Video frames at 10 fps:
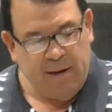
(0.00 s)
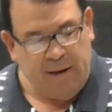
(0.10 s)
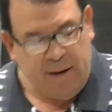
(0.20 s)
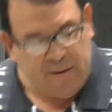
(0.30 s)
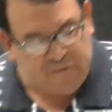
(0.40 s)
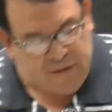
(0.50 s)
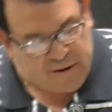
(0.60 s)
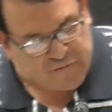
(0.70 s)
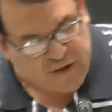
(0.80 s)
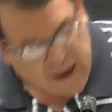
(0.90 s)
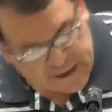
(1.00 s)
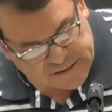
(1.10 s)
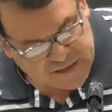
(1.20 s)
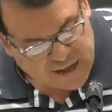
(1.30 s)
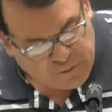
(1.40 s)
And it says God is
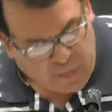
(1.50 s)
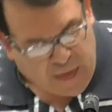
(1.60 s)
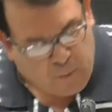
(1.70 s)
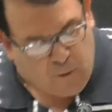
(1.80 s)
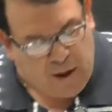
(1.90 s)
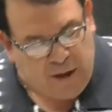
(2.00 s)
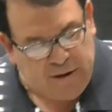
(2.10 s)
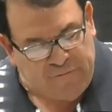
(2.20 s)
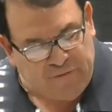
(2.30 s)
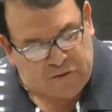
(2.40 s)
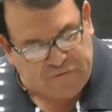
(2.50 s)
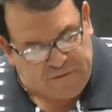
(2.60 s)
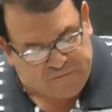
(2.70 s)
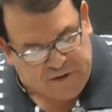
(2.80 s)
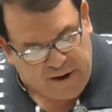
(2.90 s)
not that way. In verse
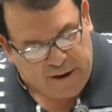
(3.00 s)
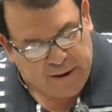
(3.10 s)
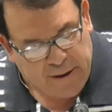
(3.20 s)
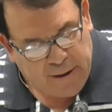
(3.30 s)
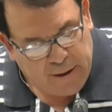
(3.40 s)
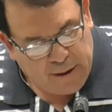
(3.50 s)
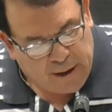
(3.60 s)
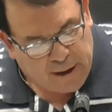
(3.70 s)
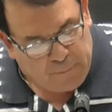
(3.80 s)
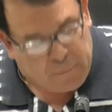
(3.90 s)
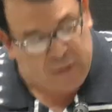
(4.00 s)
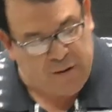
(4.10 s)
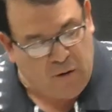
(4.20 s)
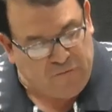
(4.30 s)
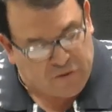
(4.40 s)
15,
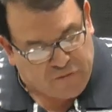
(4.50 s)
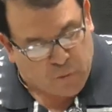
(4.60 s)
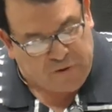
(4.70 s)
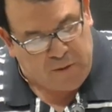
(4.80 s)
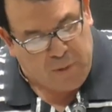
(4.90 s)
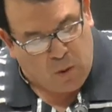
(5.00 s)
verse 14,